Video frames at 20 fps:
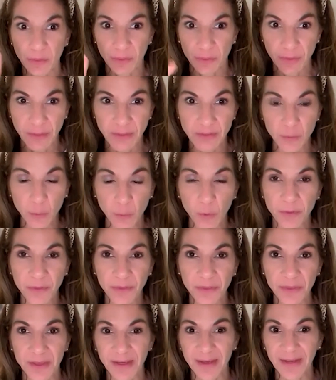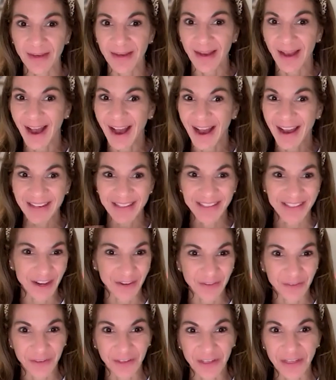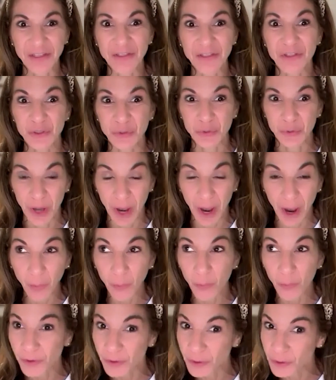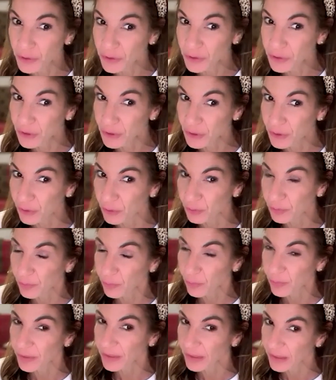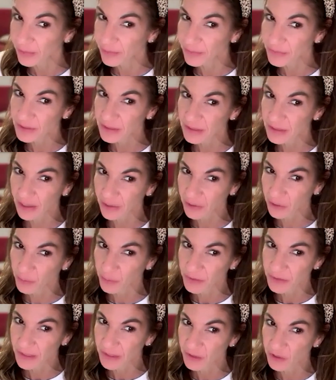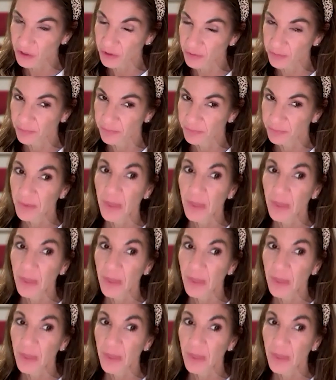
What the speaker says: this one thing I definitely do not want you to do when it comes to documentation.